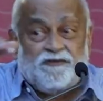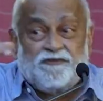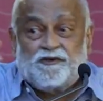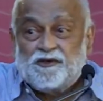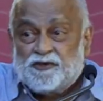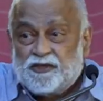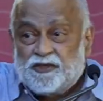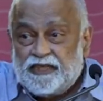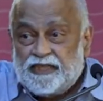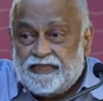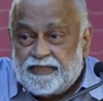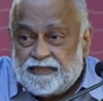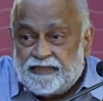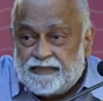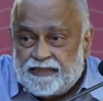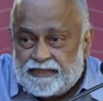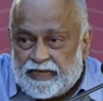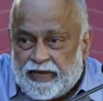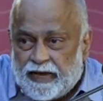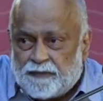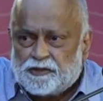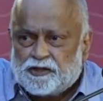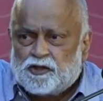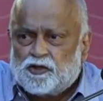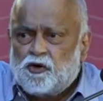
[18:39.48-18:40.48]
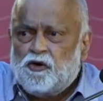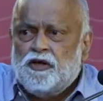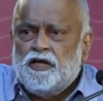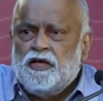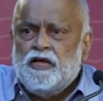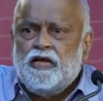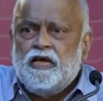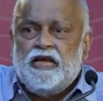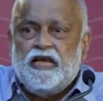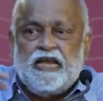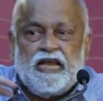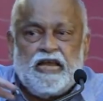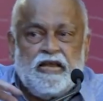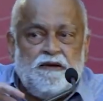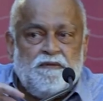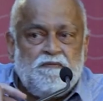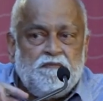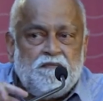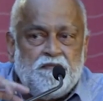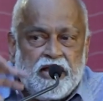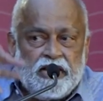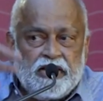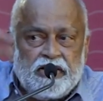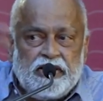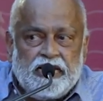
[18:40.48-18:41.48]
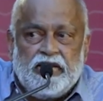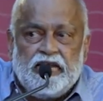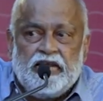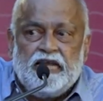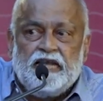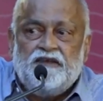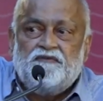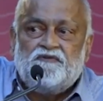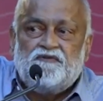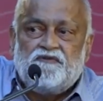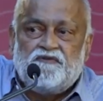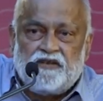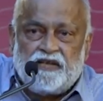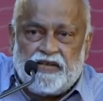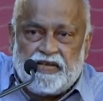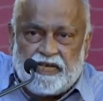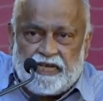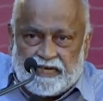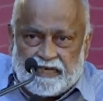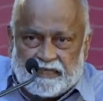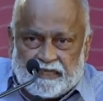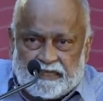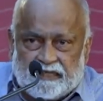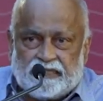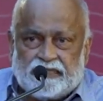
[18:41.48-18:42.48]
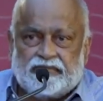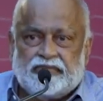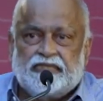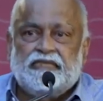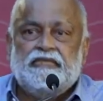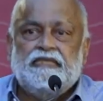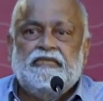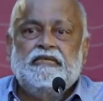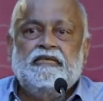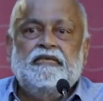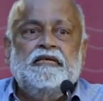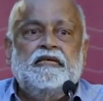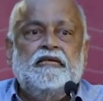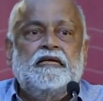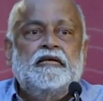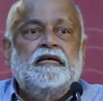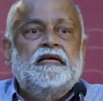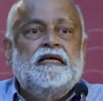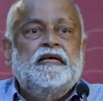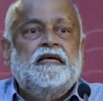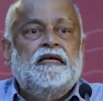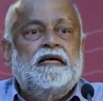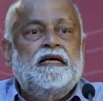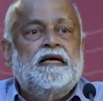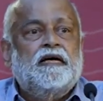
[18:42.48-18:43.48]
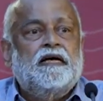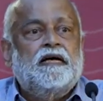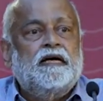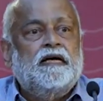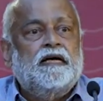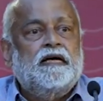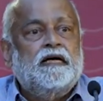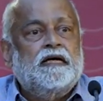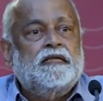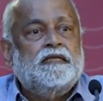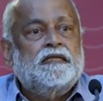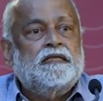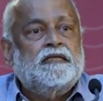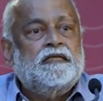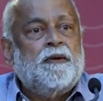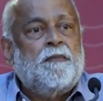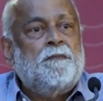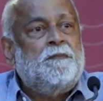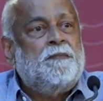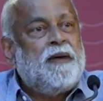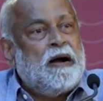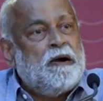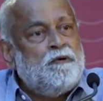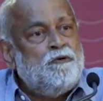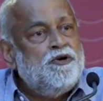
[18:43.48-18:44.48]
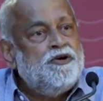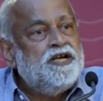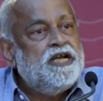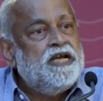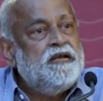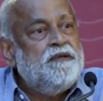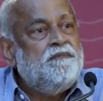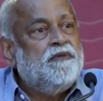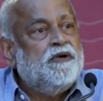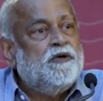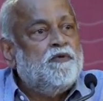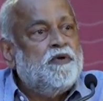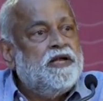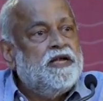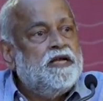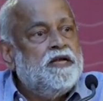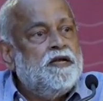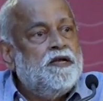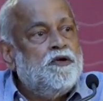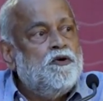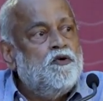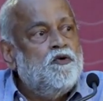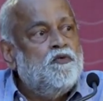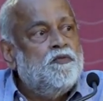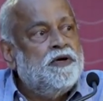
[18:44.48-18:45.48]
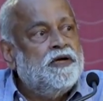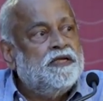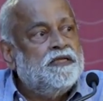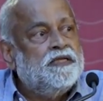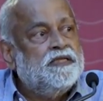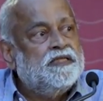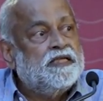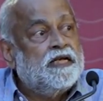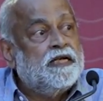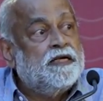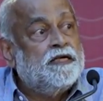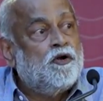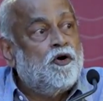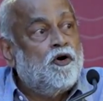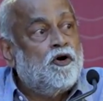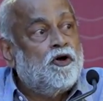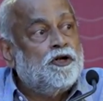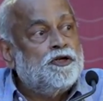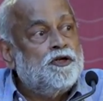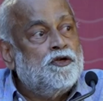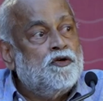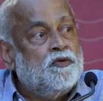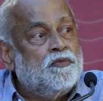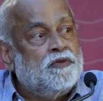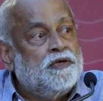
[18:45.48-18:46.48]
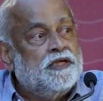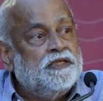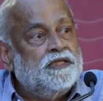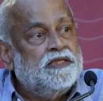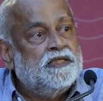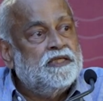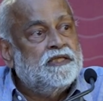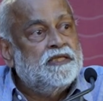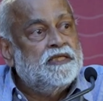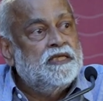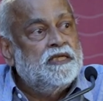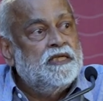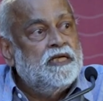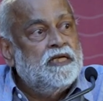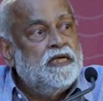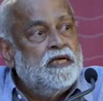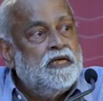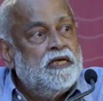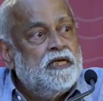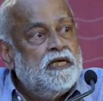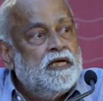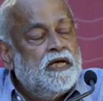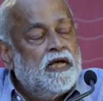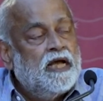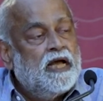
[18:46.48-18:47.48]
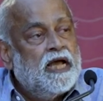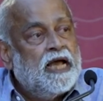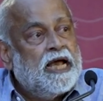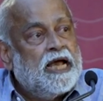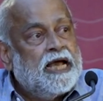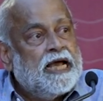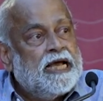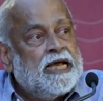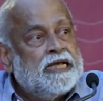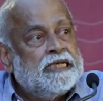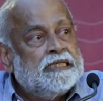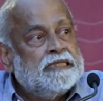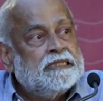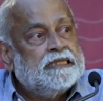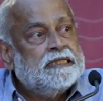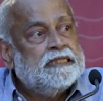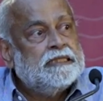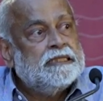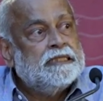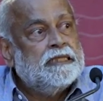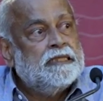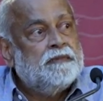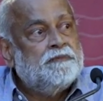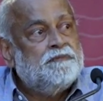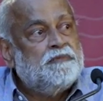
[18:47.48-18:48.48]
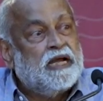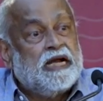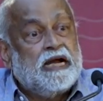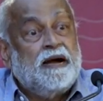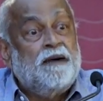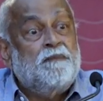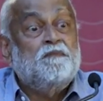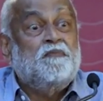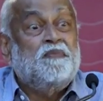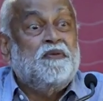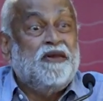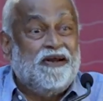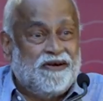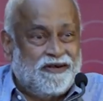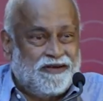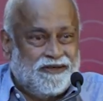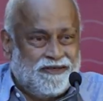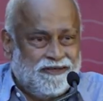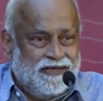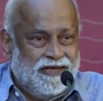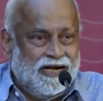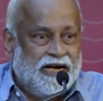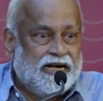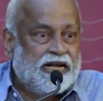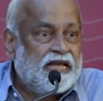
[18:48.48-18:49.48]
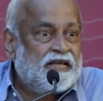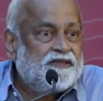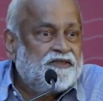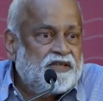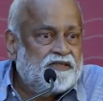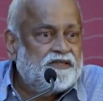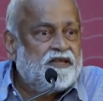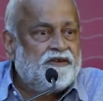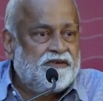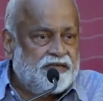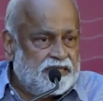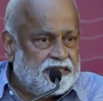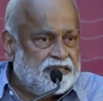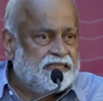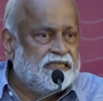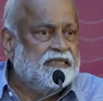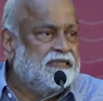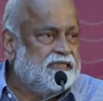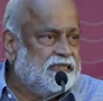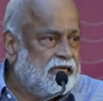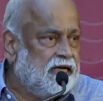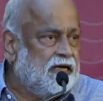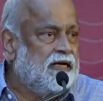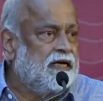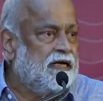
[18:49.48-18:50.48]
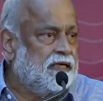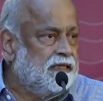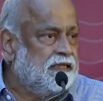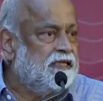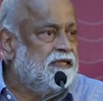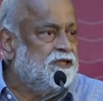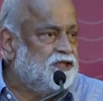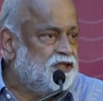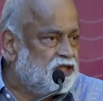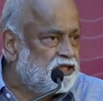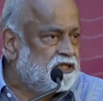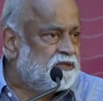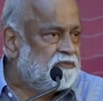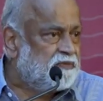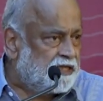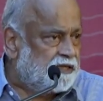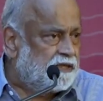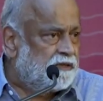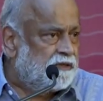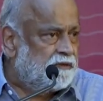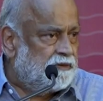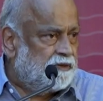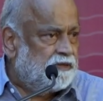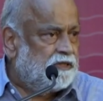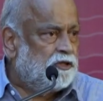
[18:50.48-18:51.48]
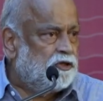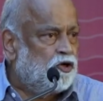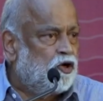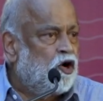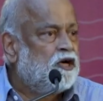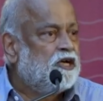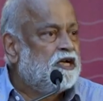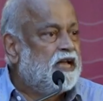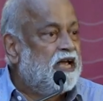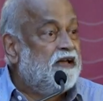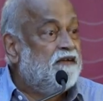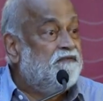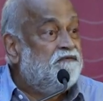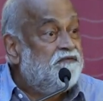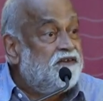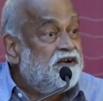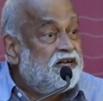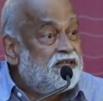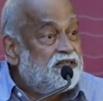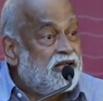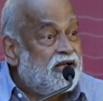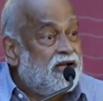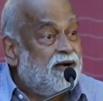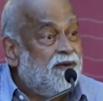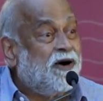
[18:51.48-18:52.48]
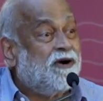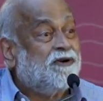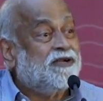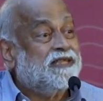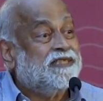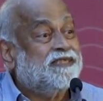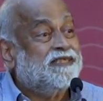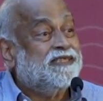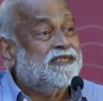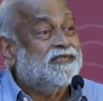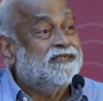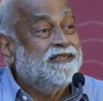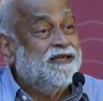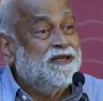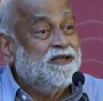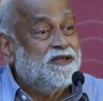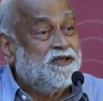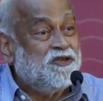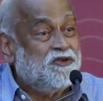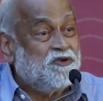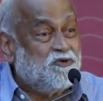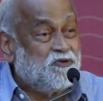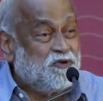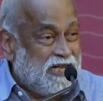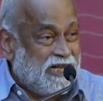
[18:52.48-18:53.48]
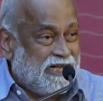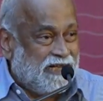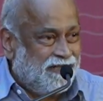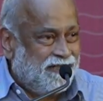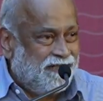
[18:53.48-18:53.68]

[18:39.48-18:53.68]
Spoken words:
to see that this happens. So, in many fields, the boundary between humans and non-humans has become blurred. And I think the reasons are legitimate. Not everything about us is unique.